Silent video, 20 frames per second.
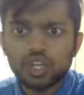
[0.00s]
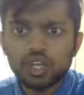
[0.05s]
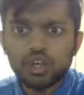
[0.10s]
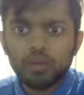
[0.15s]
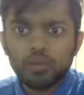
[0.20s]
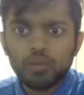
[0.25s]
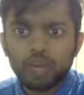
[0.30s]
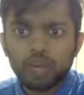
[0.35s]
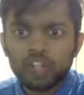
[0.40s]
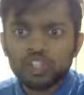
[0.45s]

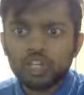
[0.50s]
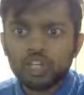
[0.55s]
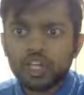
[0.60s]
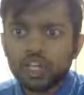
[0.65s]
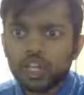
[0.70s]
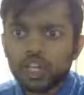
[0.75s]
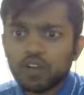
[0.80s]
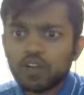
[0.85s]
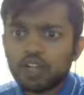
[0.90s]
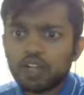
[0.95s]
Martial and
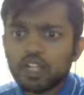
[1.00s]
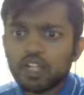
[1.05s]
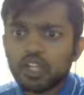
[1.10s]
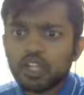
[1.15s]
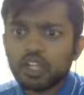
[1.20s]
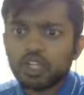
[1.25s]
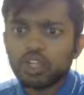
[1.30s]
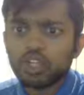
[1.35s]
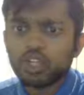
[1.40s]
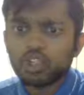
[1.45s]
Cavani
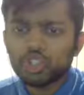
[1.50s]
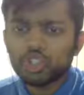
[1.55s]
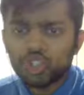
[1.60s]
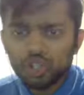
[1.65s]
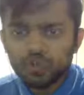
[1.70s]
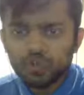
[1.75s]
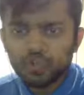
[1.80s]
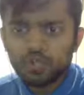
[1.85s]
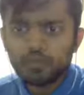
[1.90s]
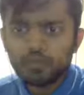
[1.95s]
should
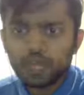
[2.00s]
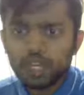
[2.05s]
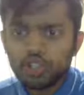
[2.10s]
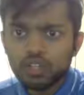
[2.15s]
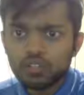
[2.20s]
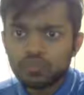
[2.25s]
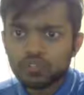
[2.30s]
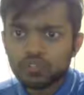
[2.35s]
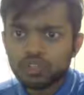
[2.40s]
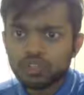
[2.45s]
be back
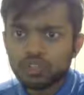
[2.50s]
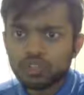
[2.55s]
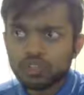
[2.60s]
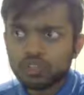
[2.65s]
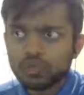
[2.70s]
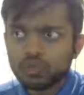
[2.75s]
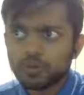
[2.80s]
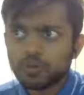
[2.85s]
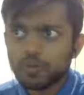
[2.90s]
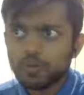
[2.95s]
for
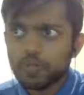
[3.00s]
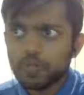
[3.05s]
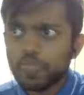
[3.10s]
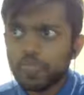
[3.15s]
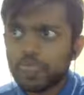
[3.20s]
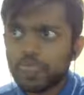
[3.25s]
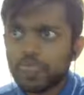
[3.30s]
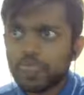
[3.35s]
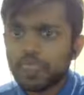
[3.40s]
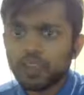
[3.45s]

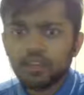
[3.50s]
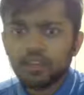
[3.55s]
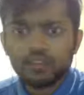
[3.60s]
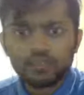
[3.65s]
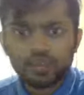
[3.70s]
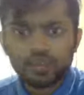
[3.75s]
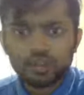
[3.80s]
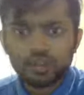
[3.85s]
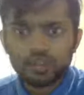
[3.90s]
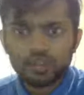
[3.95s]

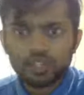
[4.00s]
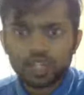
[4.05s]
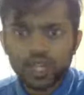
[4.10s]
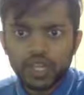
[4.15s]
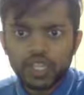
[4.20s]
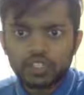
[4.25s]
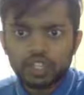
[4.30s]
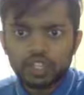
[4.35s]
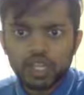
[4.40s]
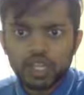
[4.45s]
the
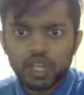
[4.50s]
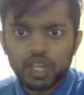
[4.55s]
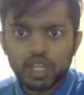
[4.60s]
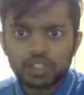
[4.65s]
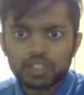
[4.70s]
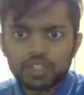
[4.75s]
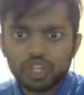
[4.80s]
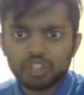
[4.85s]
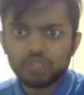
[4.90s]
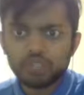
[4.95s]
next leg against
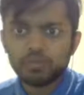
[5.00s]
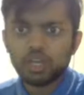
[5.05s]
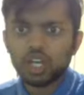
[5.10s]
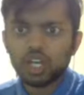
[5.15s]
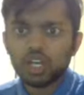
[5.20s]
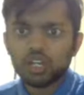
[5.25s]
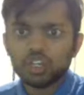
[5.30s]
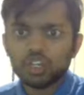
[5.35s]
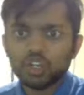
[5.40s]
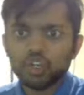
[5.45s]
AC Milan
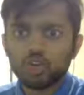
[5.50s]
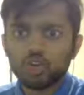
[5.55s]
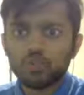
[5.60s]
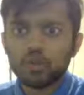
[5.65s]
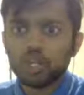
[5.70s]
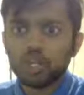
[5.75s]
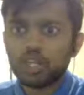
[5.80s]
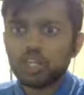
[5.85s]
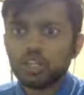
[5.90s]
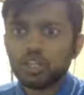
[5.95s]
in the Europa
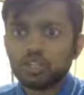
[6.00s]
League,